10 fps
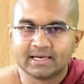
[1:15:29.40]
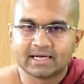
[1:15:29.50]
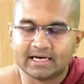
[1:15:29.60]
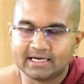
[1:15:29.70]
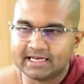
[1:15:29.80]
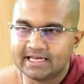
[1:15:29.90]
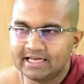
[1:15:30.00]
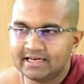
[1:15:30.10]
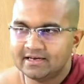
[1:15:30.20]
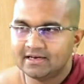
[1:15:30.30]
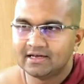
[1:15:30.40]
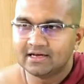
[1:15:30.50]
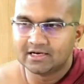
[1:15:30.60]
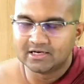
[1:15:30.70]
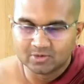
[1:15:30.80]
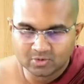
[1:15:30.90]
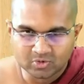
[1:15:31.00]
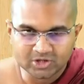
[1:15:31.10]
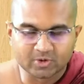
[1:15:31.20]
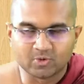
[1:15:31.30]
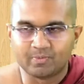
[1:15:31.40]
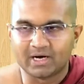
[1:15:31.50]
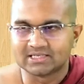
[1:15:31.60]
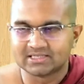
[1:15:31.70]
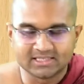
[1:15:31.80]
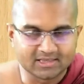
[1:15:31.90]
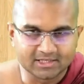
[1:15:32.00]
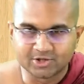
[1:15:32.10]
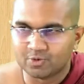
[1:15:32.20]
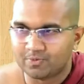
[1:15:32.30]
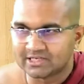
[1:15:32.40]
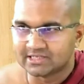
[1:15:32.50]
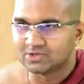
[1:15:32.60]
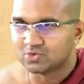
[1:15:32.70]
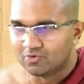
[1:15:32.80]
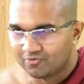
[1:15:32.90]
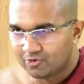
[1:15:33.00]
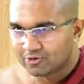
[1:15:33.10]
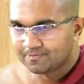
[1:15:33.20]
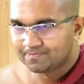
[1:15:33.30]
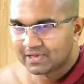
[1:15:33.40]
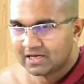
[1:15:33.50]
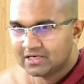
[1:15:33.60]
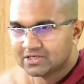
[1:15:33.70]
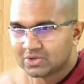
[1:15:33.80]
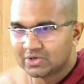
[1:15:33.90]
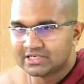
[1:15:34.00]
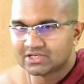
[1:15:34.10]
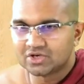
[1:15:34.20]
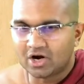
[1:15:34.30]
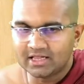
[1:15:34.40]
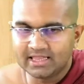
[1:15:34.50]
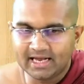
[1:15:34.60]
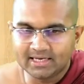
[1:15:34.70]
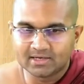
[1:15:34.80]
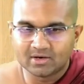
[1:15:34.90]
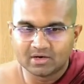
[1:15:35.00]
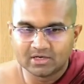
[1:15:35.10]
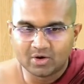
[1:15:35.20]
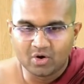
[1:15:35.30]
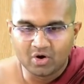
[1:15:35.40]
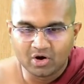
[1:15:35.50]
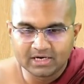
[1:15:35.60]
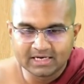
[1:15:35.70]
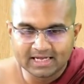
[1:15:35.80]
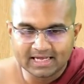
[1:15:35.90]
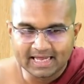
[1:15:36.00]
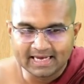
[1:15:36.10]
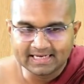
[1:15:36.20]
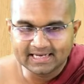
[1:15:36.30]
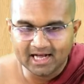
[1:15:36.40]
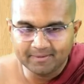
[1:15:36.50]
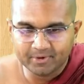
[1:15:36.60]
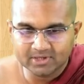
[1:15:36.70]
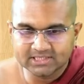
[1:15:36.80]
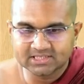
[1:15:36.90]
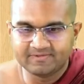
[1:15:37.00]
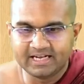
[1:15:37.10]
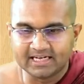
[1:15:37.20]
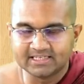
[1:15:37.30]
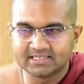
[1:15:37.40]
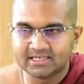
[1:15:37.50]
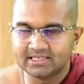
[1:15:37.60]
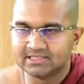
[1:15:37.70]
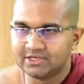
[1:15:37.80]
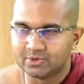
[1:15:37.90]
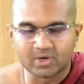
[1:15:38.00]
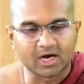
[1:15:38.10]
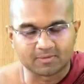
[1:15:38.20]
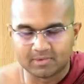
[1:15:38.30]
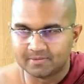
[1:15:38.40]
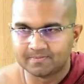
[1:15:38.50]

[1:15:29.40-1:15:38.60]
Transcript: contain uh, utuja rupas, rupas and so forth. So it's not that entire process of digestion is due to karma.